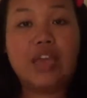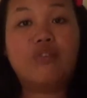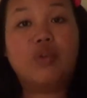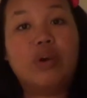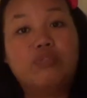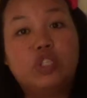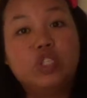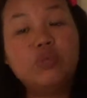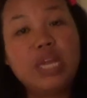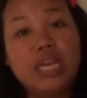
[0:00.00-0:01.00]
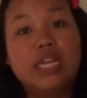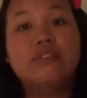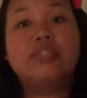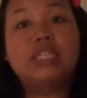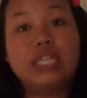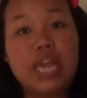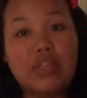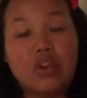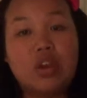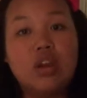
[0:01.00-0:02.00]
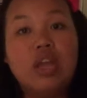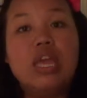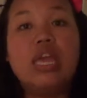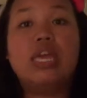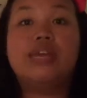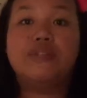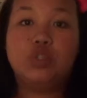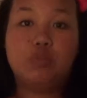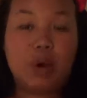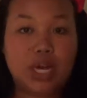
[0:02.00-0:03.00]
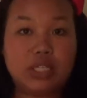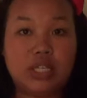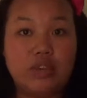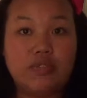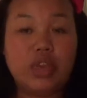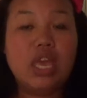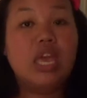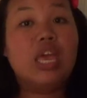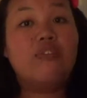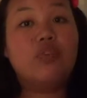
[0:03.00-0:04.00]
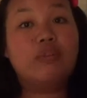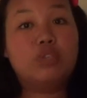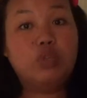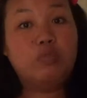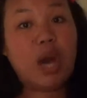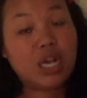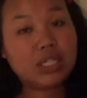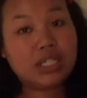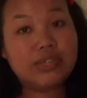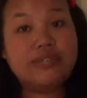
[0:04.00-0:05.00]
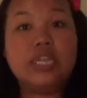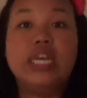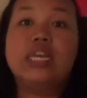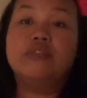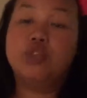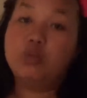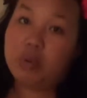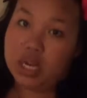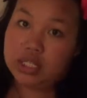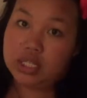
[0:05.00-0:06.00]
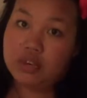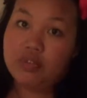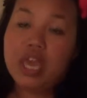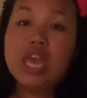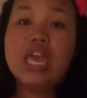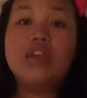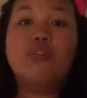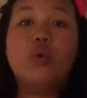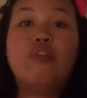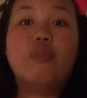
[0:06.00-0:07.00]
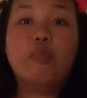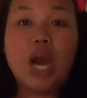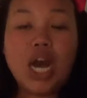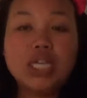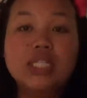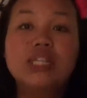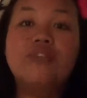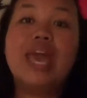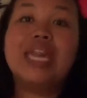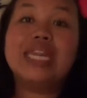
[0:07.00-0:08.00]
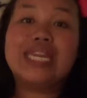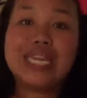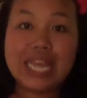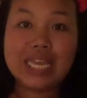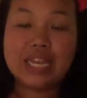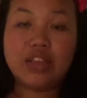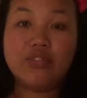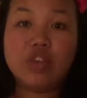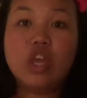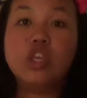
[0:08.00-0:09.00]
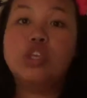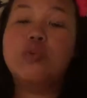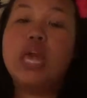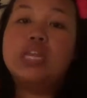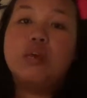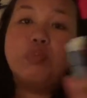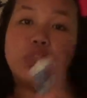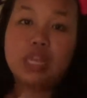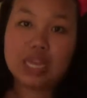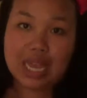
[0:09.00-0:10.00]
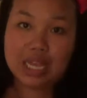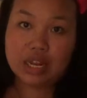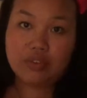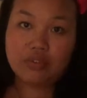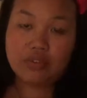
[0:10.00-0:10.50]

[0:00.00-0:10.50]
If you have two negatives together, it gives you a positive. If you have two positives, it gives you a positive. If you have a positive and a negative, you end up with a negative.